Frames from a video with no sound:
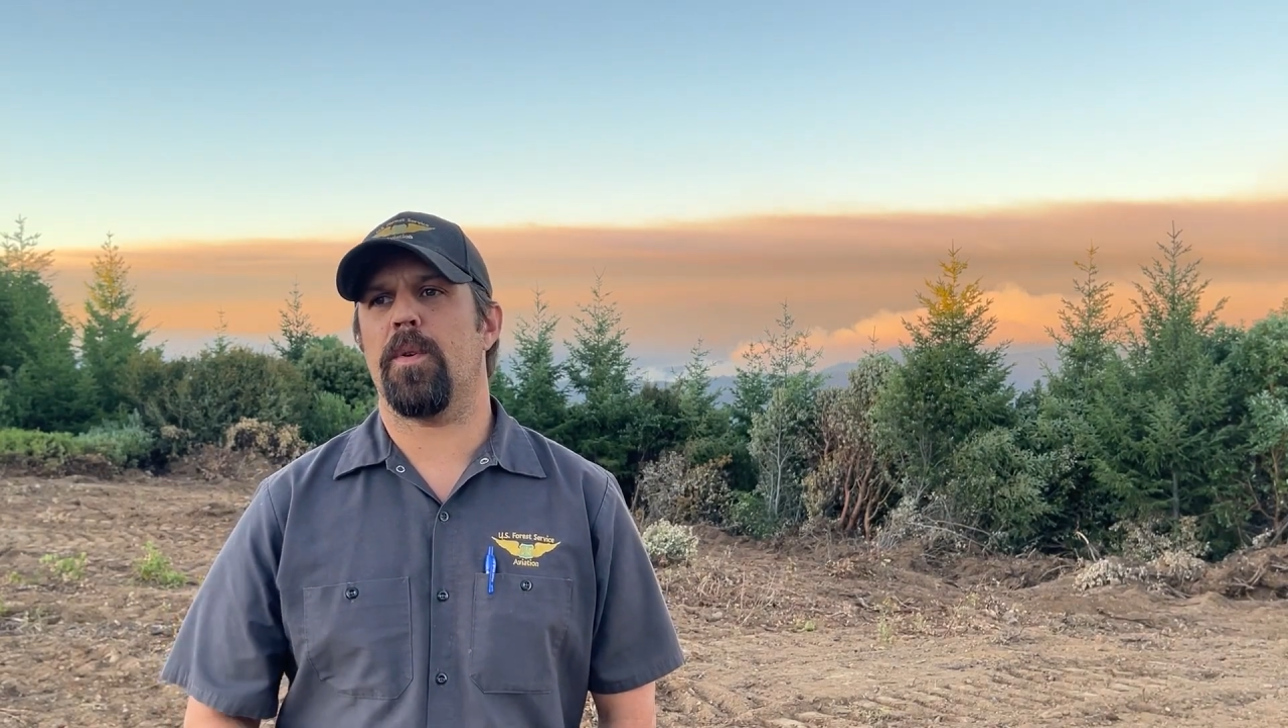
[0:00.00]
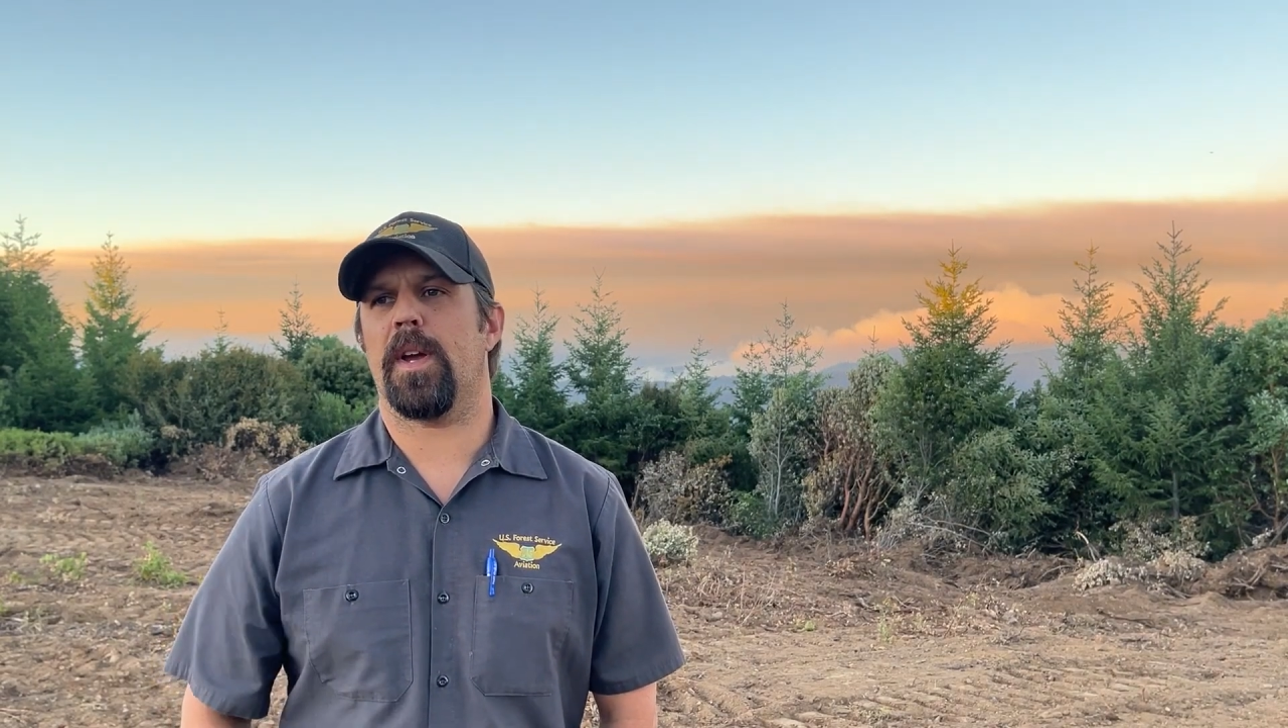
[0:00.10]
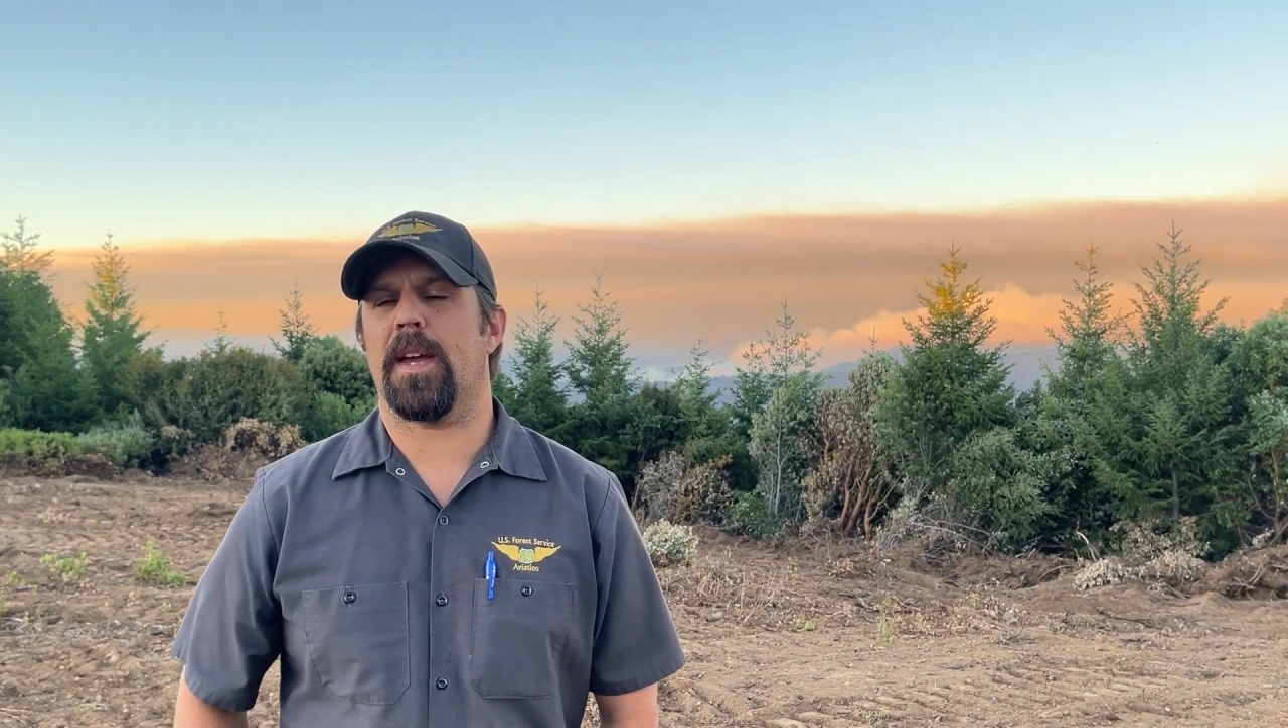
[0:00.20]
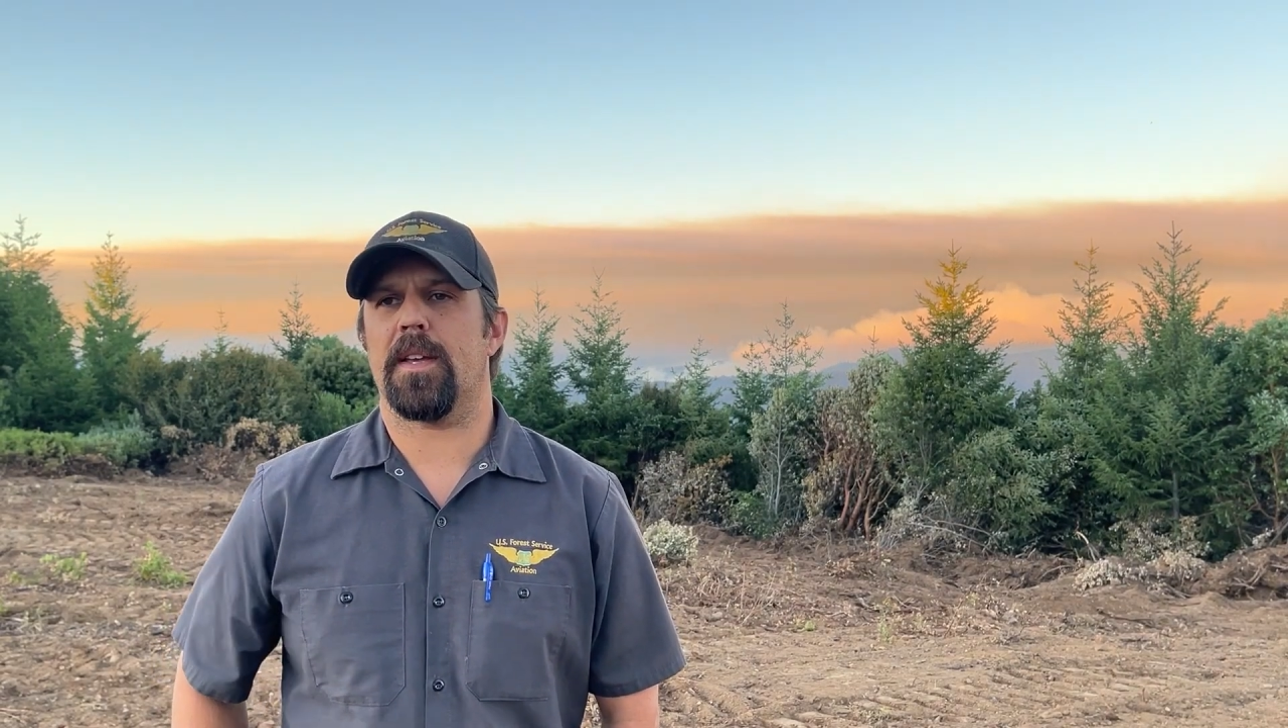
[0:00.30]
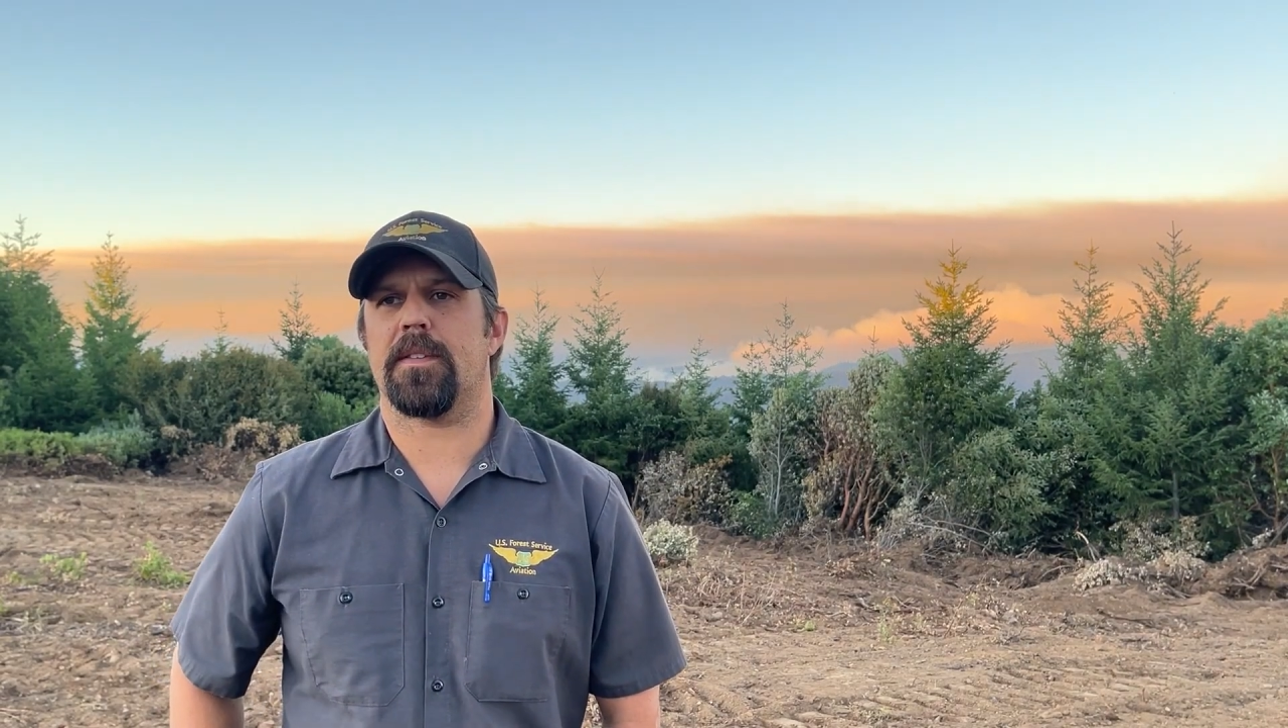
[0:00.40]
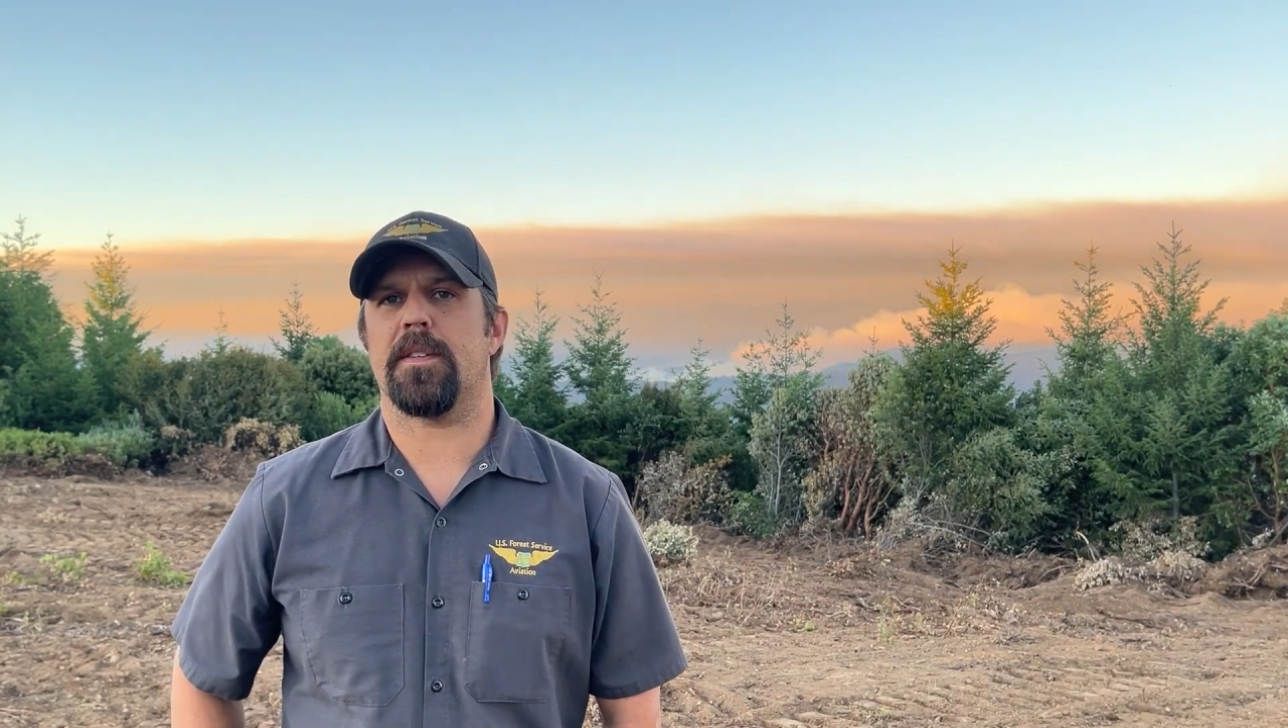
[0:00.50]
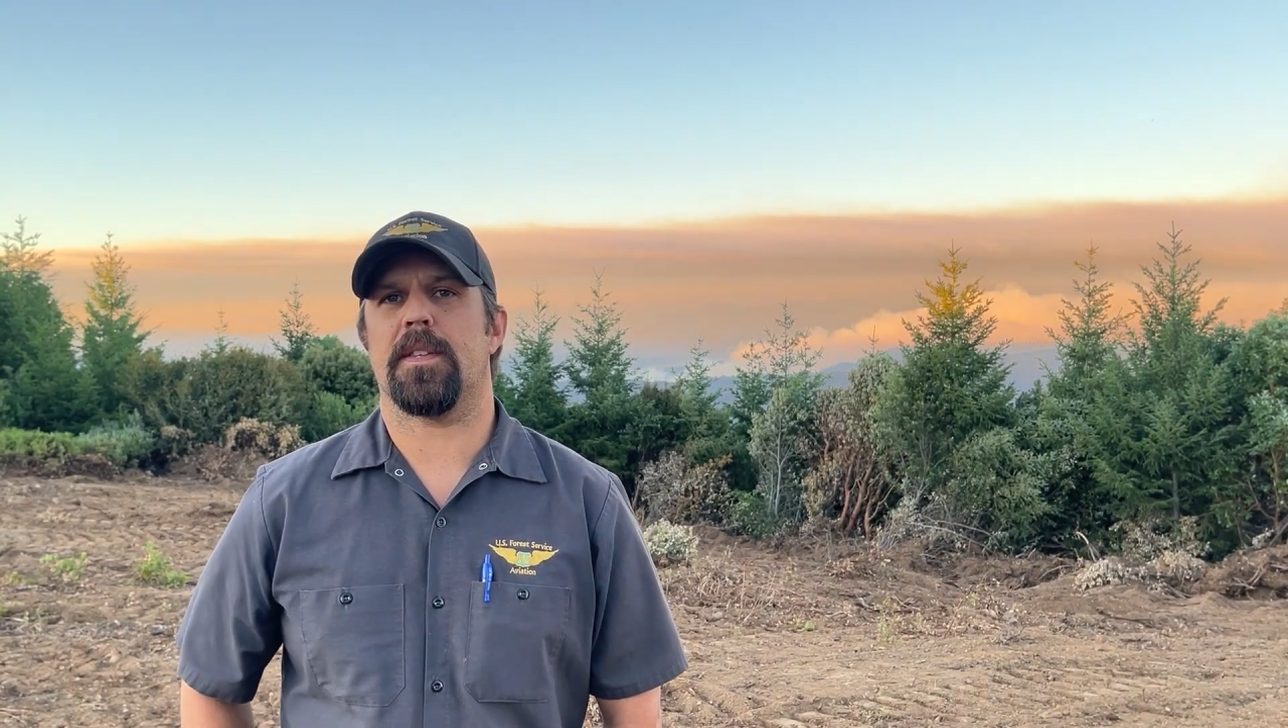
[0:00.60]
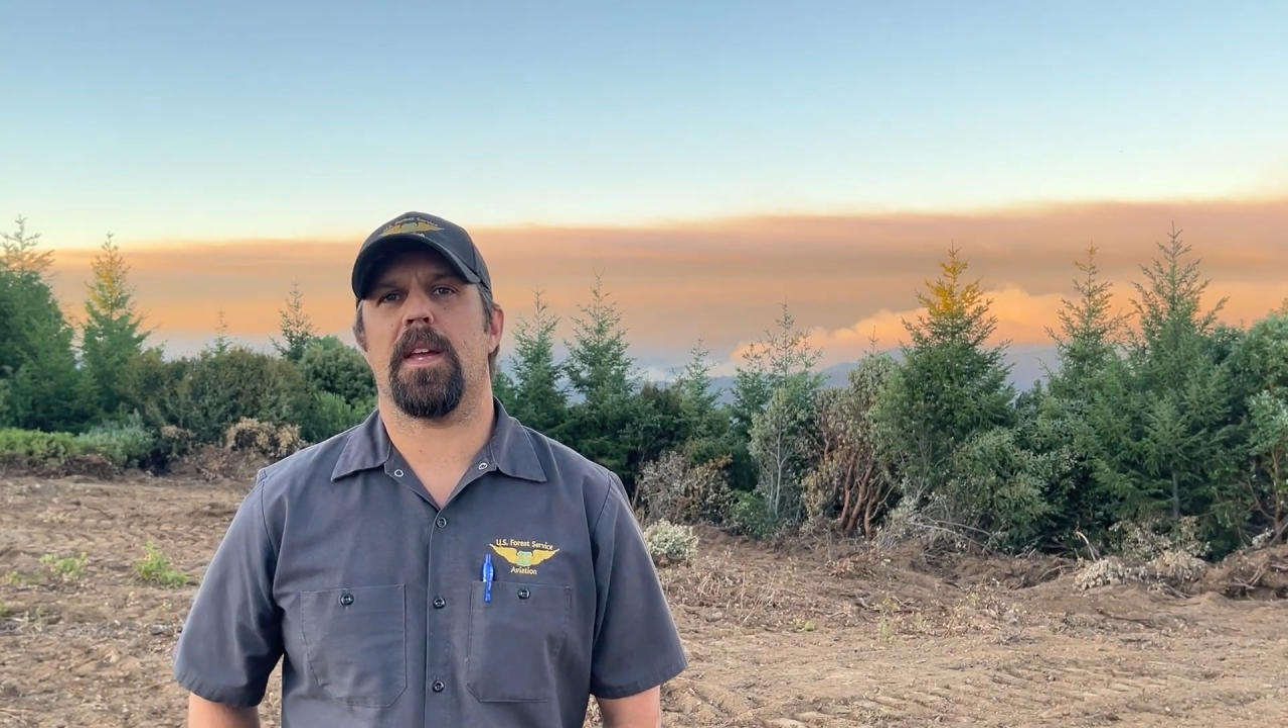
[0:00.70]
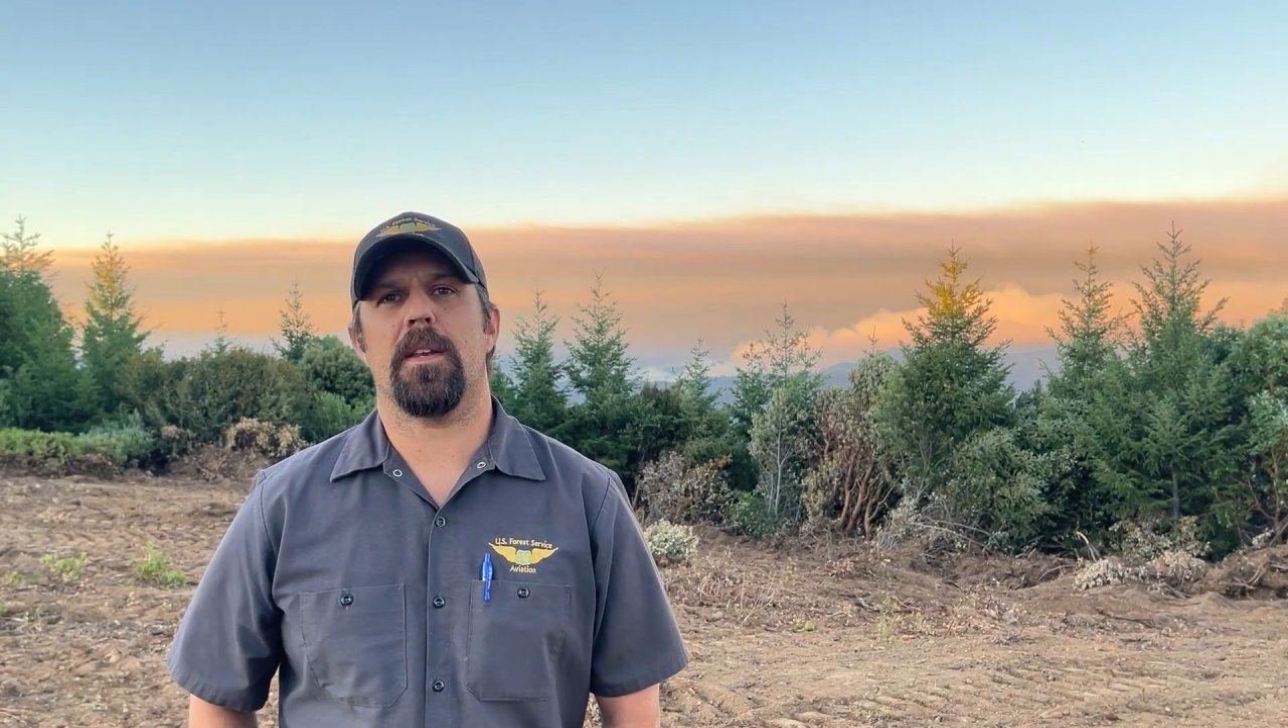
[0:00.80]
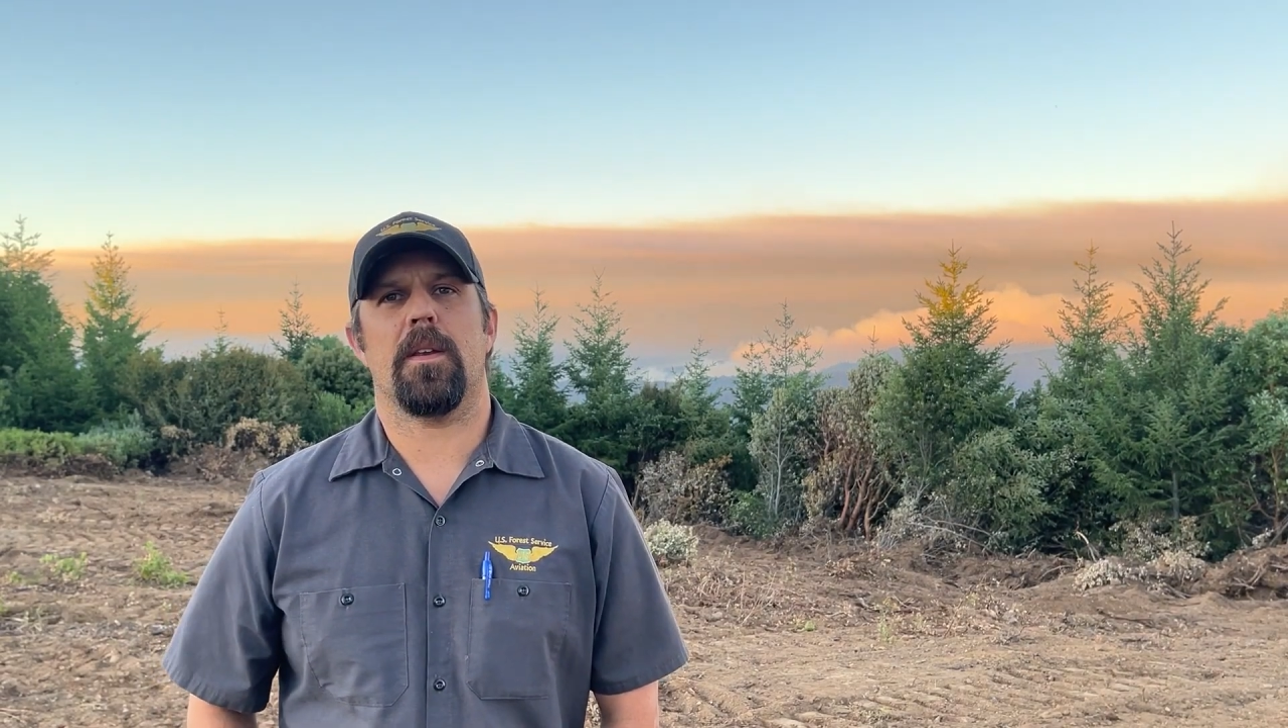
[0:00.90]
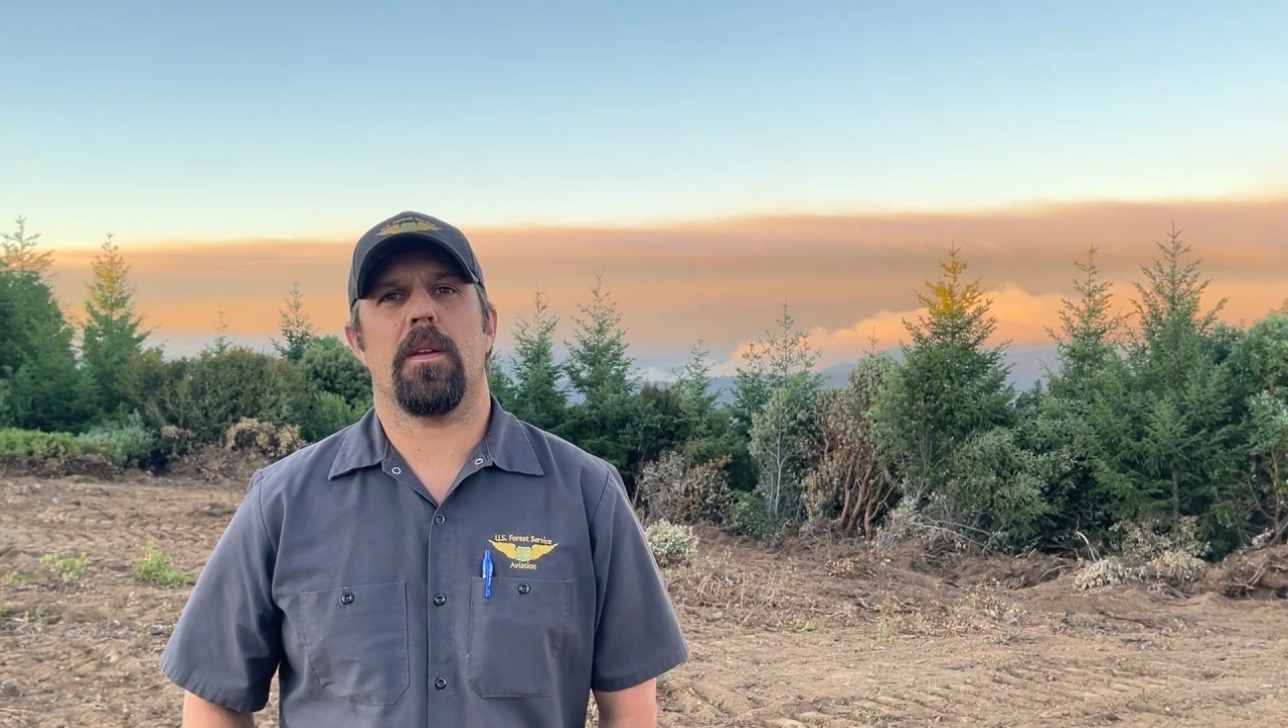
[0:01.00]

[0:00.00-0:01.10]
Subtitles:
UAS is that